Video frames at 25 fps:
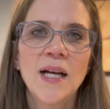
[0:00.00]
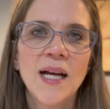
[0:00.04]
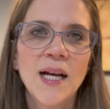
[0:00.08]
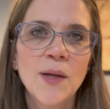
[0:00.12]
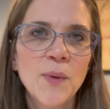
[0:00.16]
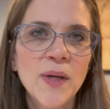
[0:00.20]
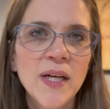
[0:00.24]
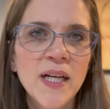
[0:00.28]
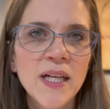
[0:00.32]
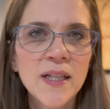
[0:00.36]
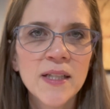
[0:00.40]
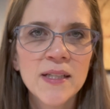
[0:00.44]
I
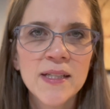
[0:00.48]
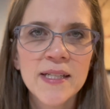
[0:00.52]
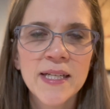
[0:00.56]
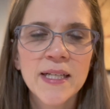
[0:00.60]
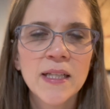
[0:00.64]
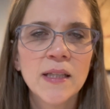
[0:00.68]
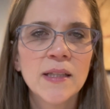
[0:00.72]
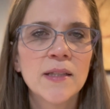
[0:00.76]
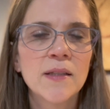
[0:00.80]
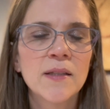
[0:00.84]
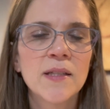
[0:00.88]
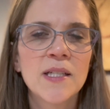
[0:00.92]
want to dig
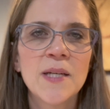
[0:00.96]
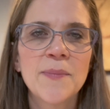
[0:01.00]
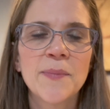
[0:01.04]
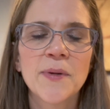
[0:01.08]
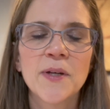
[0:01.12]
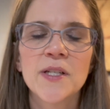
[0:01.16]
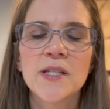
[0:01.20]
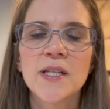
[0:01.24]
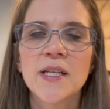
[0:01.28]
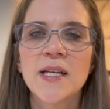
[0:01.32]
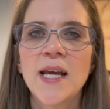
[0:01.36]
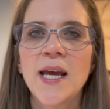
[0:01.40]
a little
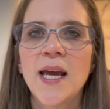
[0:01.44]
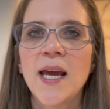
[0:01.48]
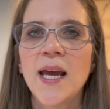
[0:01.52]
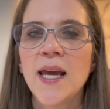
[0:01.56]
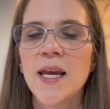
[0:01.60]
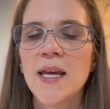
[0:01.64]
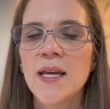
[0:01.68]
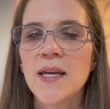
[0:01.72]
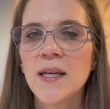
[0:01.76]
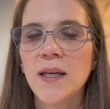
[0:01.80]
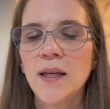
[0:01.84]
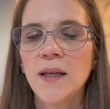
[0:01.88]
deeper
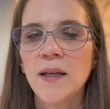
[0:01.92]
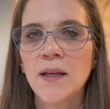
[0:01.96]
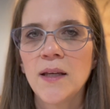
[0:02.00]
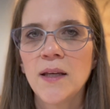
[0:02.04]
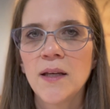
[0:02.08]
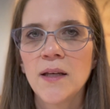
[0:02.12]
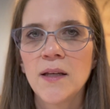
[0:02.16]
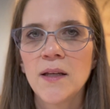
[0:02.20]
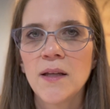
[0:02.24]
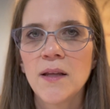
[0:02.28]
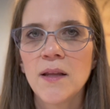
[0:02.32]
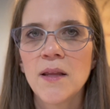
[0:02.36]
today
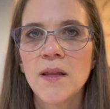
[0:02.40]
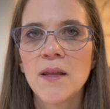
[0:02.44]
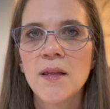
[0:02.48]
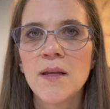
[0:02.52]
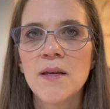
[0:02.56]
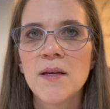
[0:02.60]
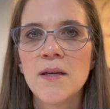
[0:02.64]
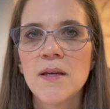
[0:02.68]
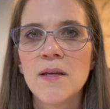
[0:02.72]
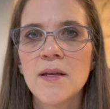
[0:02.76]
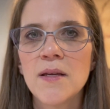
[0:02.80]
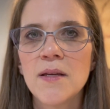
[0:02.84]
in
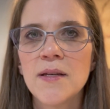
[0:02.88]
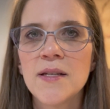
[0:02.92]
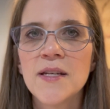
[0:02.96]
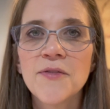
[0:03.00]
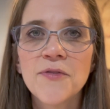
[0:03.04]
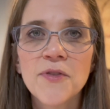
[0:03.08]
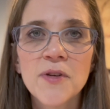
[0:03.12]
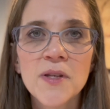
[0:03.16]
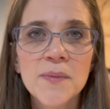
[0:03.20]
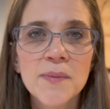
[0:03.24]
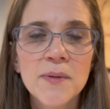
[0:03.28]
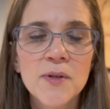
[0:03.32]
the
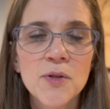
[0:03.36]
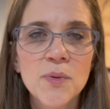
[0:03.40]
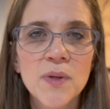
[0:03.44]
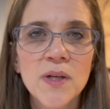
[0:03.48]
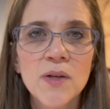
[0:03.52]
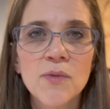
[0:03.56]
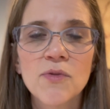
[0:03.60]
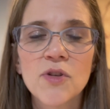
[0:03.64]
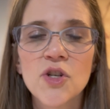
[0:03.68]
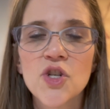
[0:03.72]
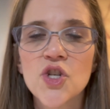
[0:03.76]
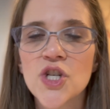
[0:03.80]
difference
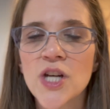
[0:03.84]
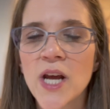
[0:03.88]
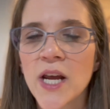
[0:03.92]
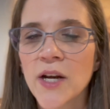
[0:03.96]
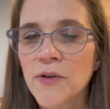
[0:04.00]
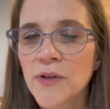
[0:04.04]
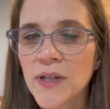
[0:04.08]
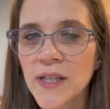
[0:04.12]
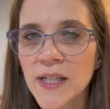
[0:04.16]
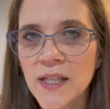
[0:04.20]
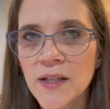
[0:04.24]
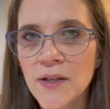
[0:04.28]
between
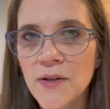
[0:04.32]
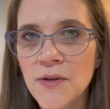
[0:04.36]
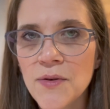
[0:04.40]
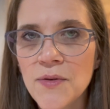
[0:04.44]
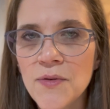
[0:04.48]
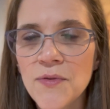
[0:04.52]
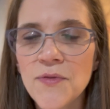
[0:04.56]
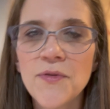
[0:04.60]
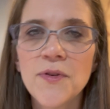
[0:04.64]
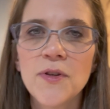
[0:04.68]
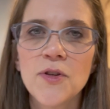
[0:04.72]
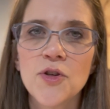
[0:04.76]

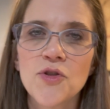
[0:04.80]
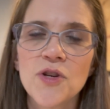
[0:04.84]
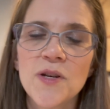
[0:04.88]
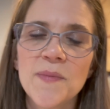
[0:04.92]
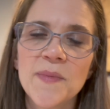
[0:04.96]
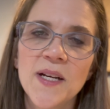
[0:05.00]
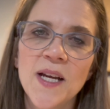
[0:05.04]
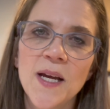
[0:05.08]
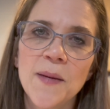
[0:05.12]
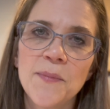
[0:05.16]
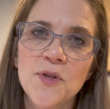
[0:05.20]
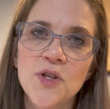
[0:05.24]
regenerative
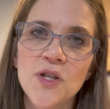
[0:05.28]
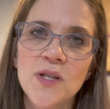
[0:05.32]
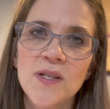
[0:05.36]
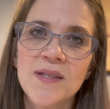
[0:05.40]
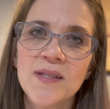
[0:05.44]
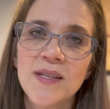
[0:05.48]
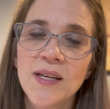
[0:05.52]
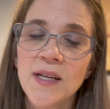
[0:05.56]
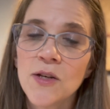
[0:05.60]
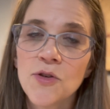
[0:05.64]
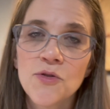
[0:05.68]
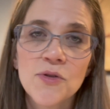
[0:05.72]
treatment
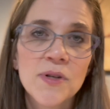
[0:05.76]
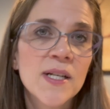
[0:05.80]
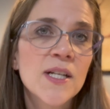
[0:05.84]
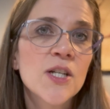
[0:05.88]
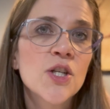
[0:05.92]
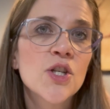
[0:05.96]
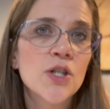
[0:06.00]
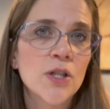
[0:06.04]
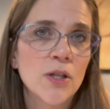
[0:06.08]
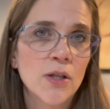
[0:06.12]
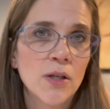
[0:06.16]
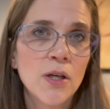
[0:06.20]
options and
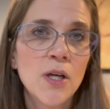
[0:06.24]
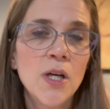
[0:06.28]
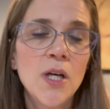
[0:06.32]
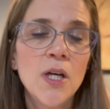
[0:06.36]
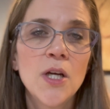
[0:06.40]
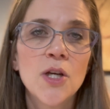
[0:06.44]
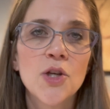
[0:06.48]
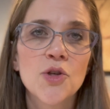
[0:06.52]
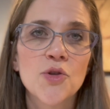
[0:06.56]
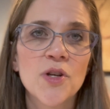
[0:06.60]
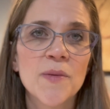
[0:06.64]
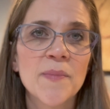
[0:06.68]
traditional
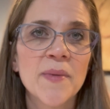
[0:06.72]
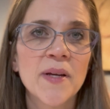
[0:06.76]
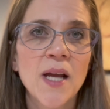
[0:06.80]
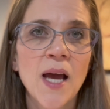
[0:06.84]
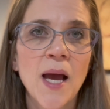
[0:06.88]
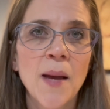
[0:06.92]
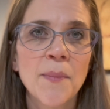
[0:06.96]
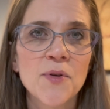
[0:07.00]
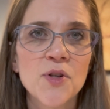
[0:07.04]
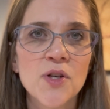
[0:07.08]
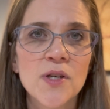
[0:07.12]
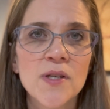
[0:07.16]
treatment
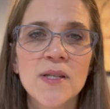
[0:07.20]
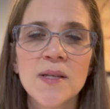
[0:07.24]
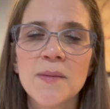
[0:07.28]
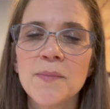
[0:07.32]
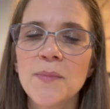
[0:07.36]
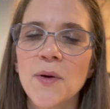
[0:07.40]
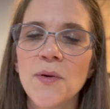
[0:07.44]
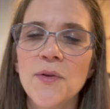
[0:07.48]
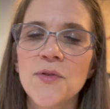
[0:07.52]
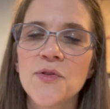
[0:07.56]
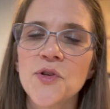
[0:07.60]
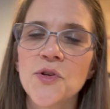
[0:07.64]
options, and
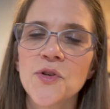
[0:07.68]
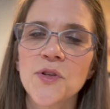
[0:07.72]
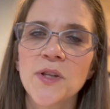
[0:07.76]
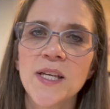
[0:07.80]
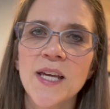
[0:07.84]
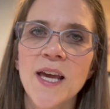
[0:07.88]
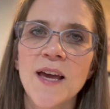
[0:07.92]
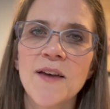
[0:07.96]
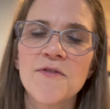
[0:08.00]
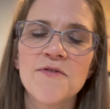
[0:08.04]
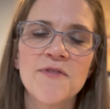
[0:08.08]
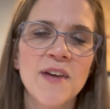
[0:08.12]
both certainly
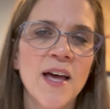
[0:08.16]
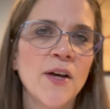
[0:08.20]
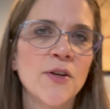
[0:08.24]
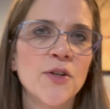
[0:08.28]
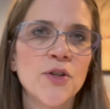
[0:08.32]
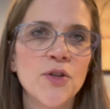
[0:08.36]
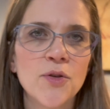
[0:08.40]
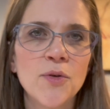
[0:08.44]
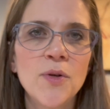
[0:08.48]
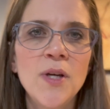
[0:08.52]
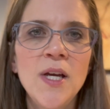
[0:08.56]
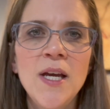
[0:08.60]
have
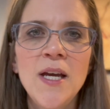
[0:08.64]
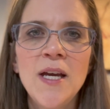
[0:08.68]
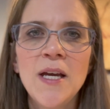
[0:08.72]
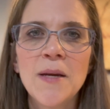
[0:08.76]
value.